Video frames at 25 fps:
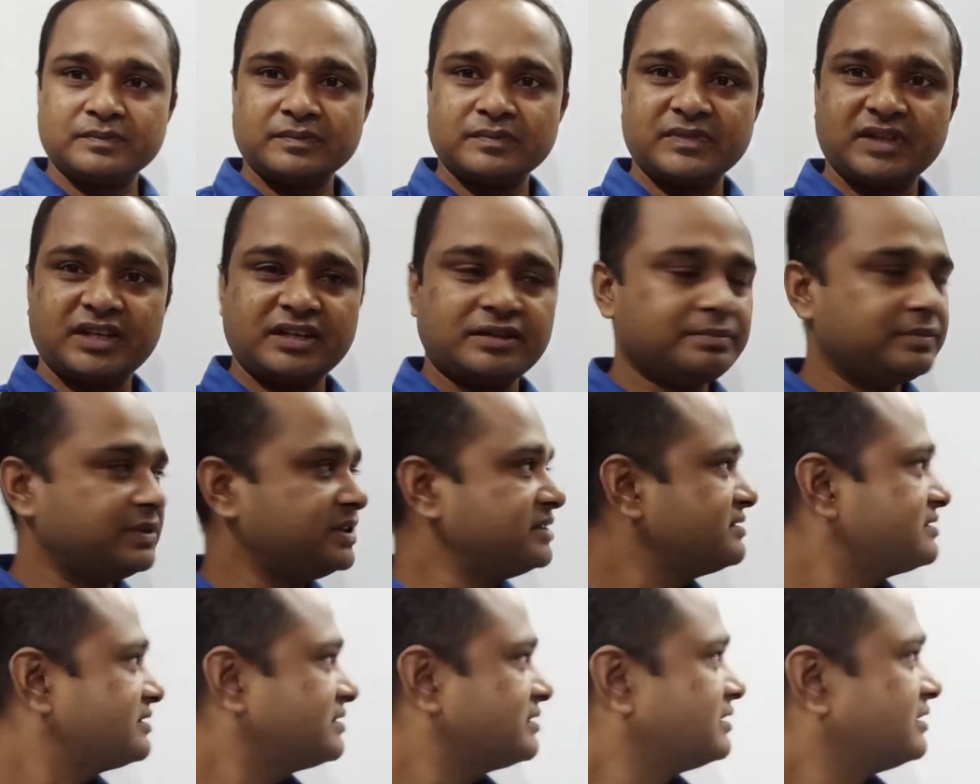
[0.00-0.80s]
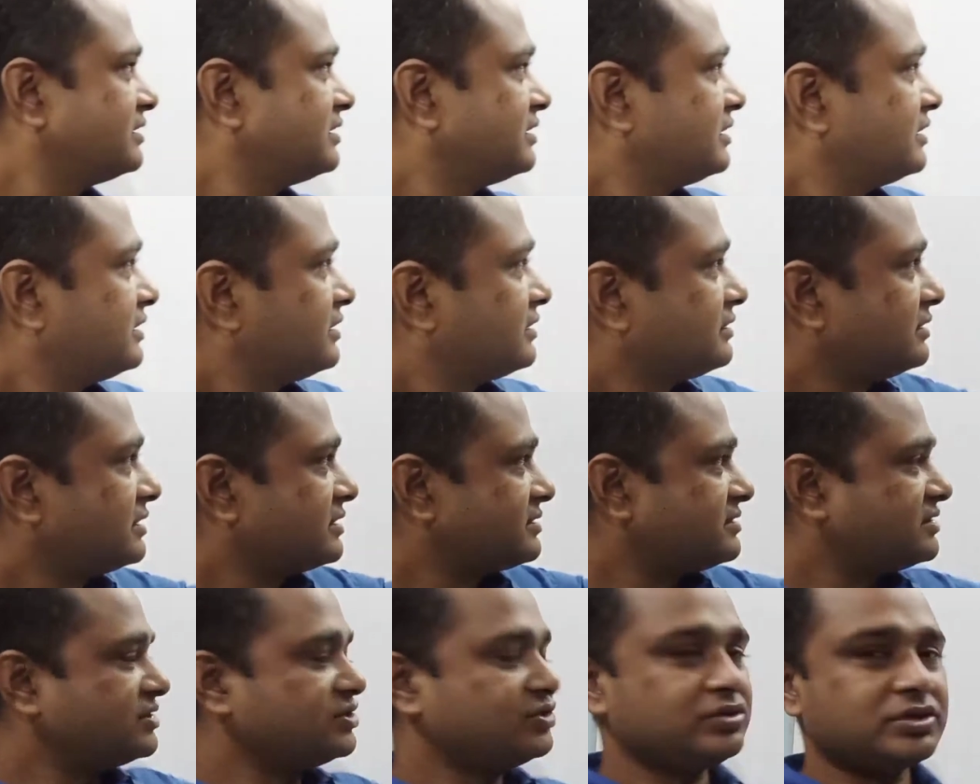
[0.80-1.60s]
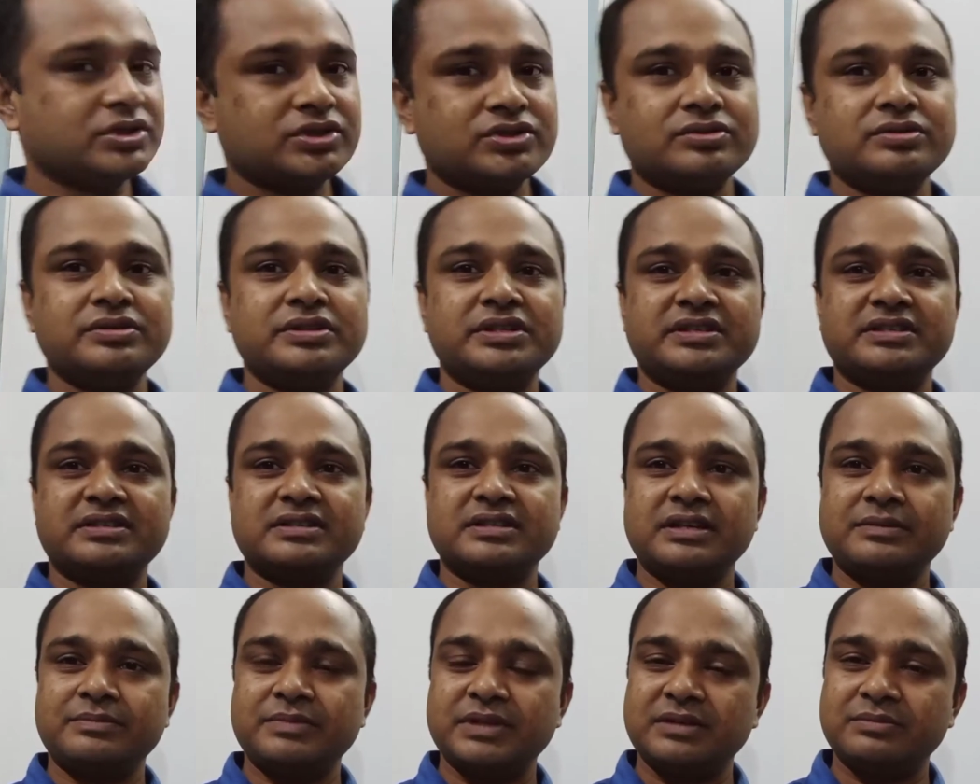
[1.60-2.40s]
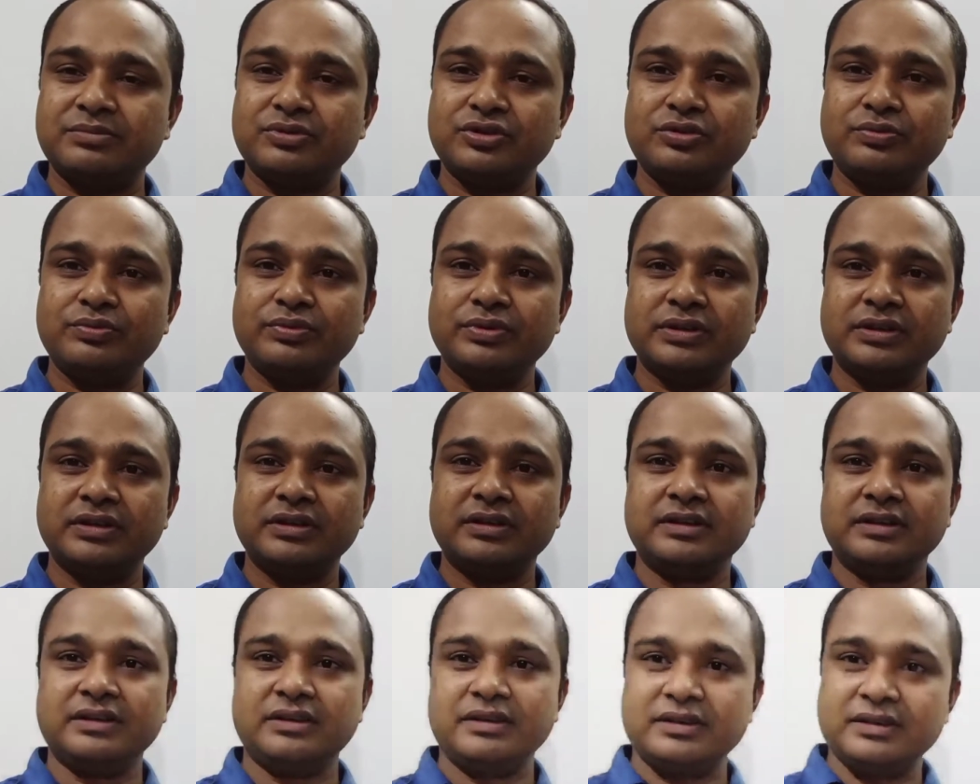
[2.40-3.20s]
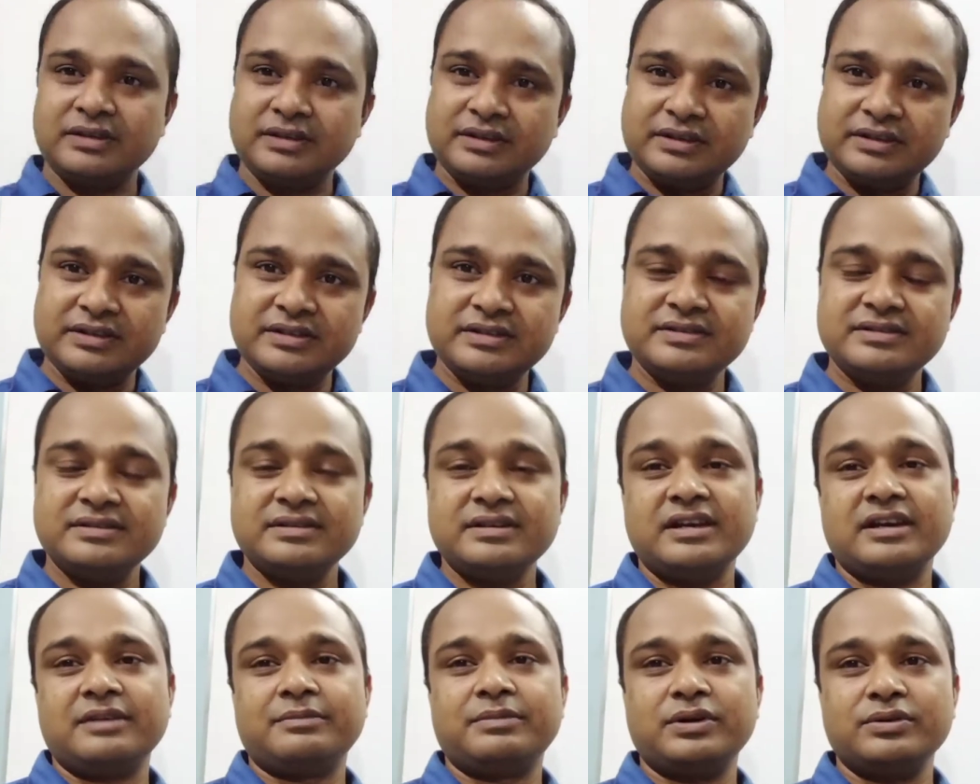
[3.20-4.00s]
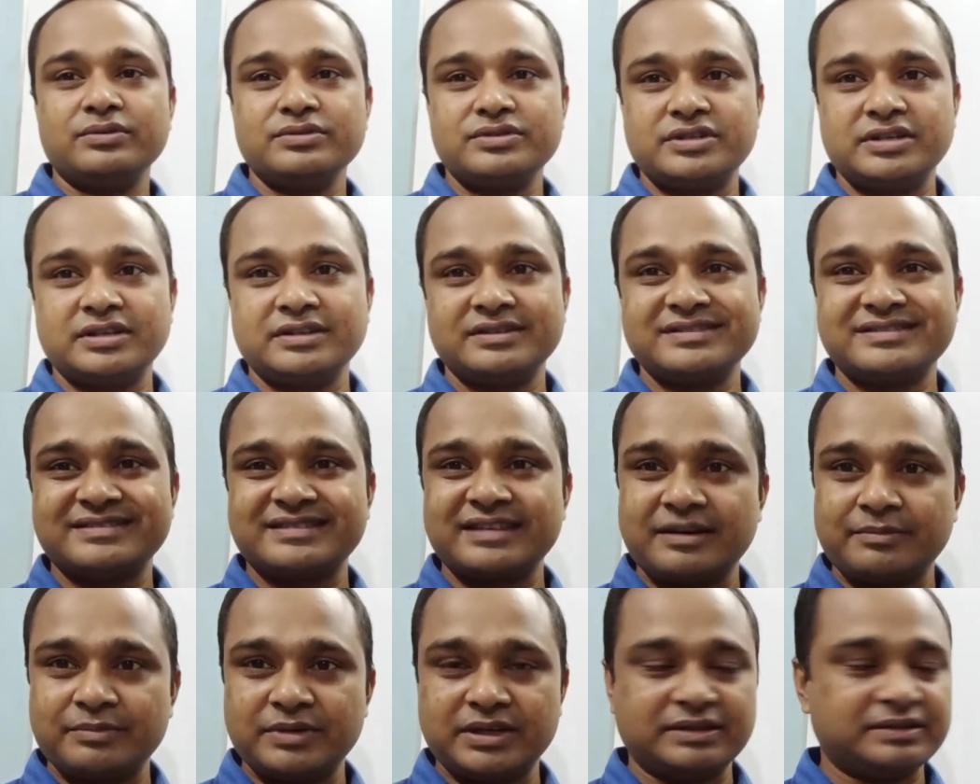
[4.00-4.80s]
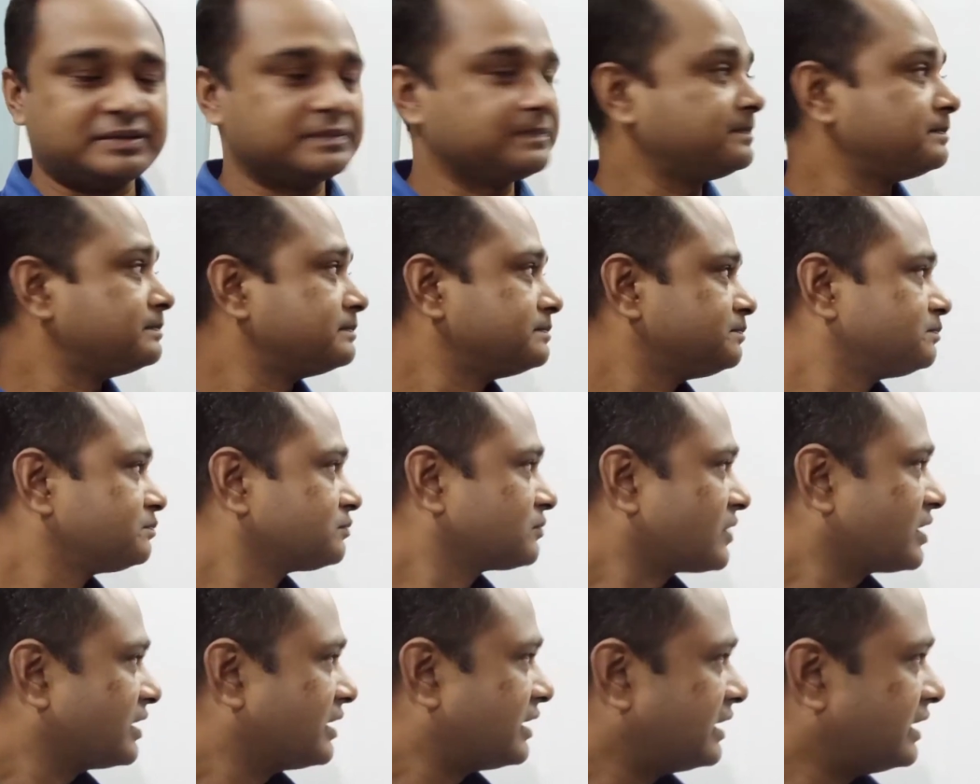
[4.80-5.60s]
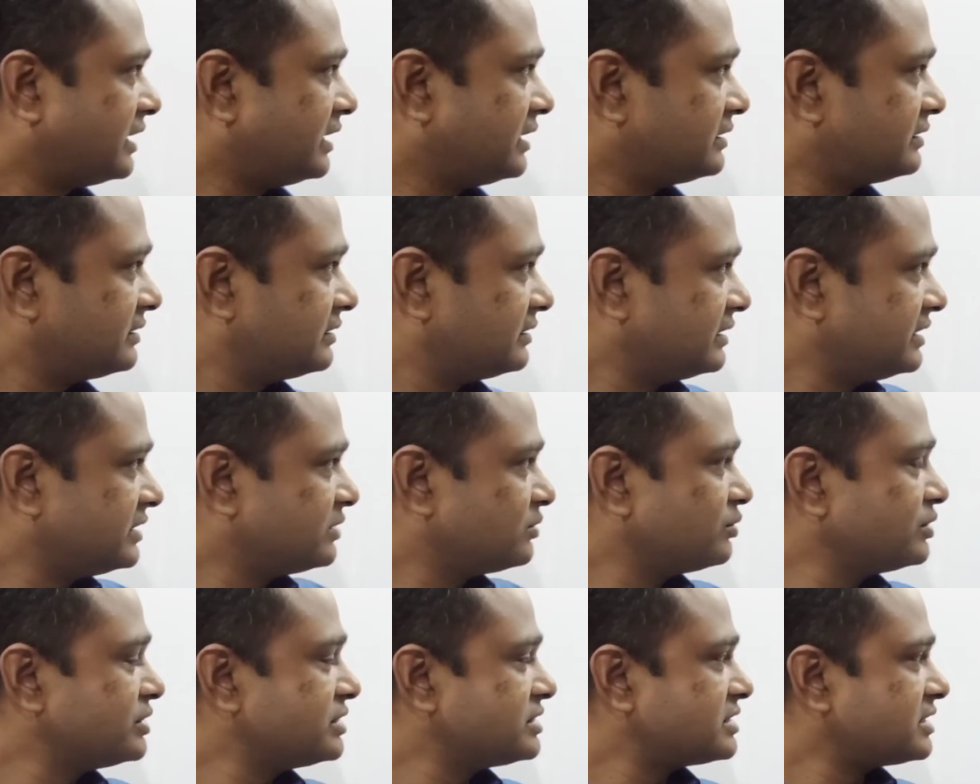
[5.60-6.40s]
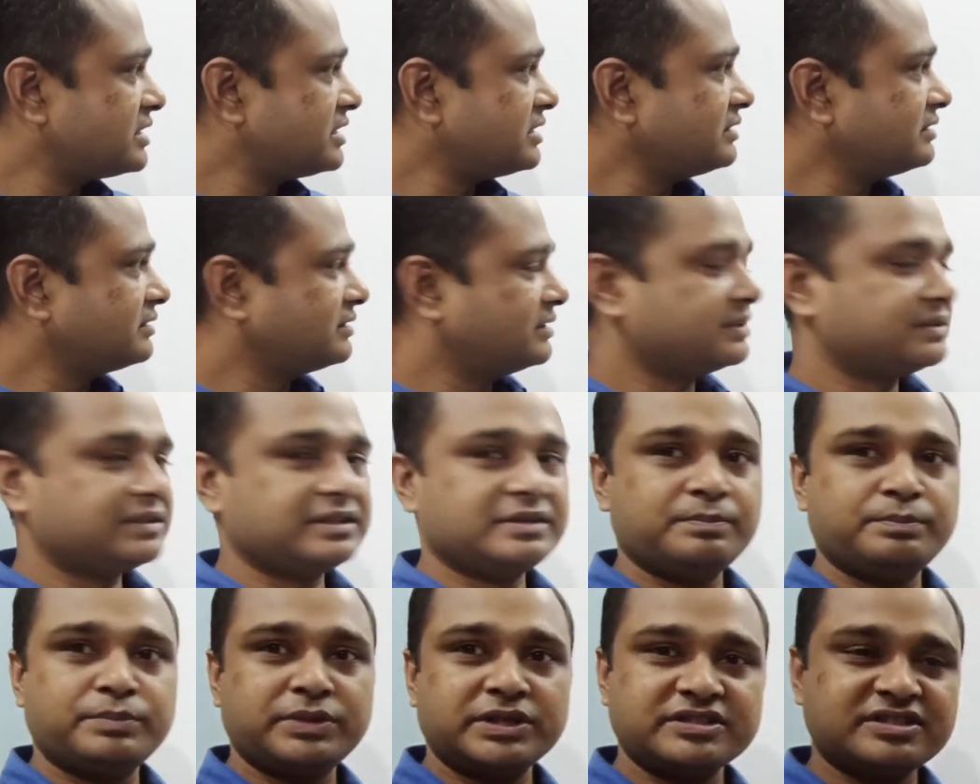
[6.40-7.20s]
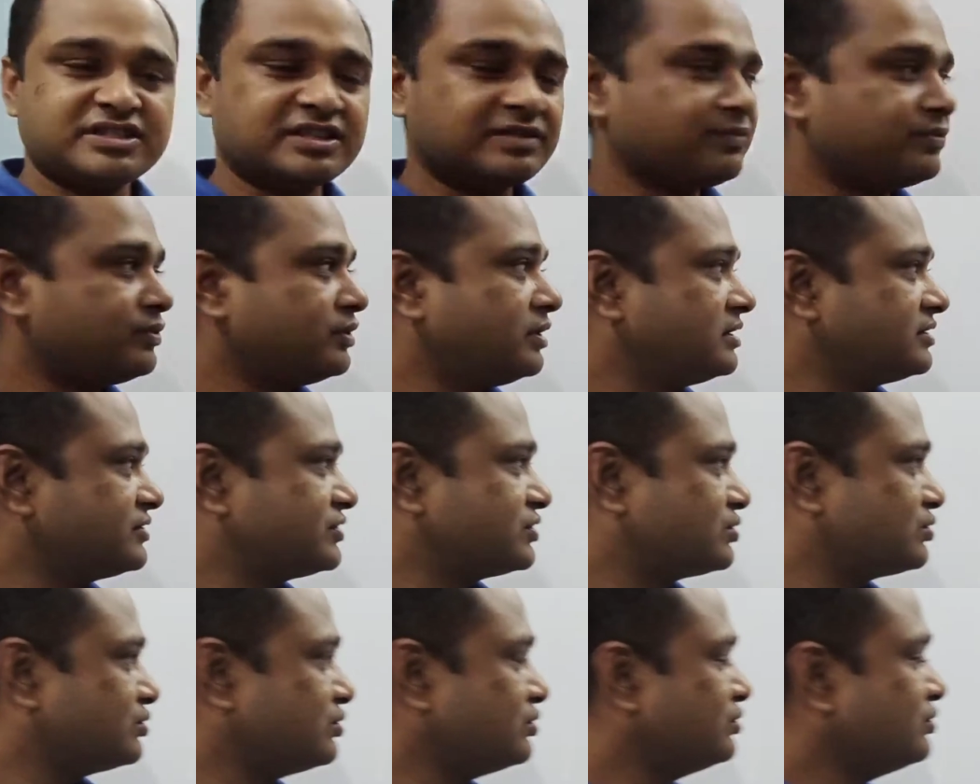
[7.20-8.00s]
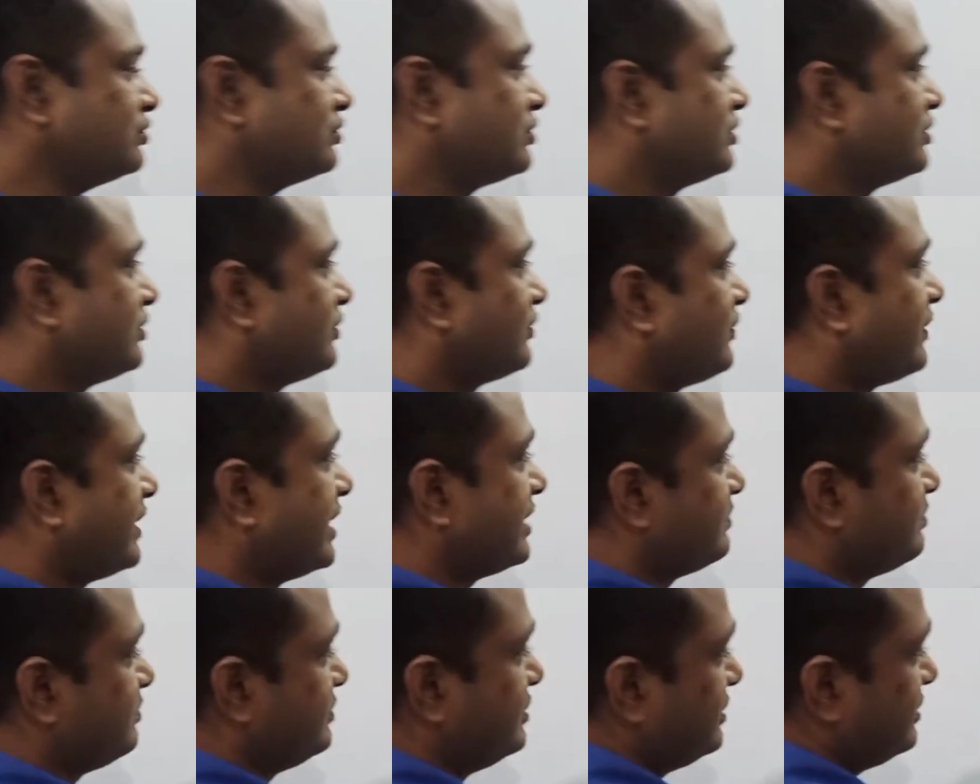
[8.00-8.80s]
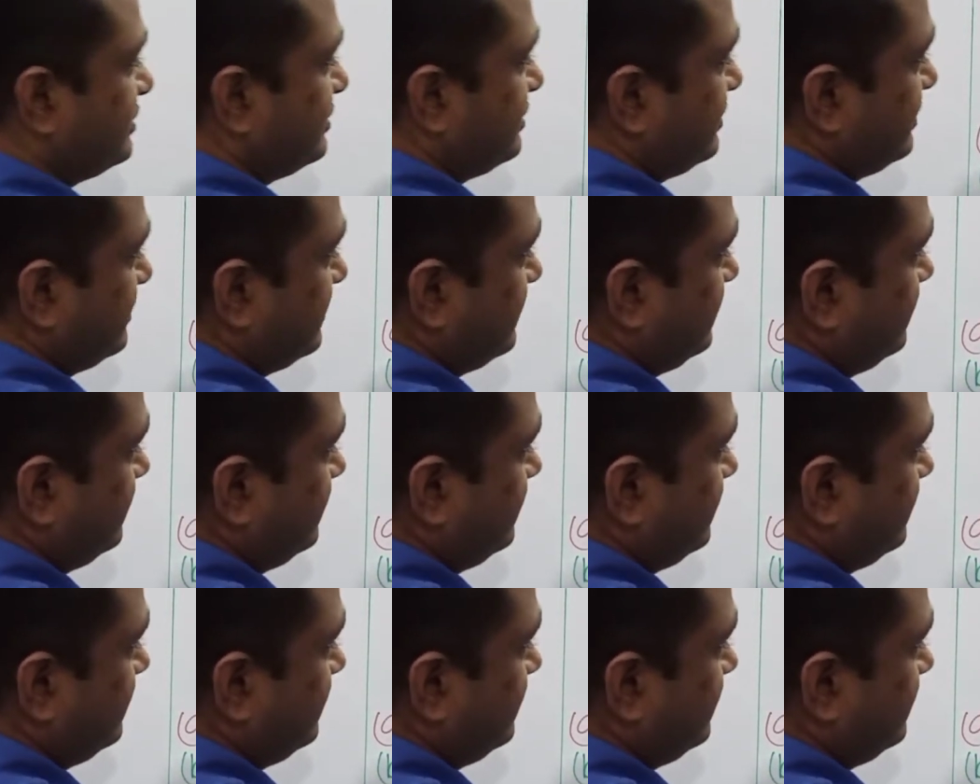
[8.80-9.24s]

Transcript: That means the situation described above is about summer, and in winter the temperature falls to 5 degree.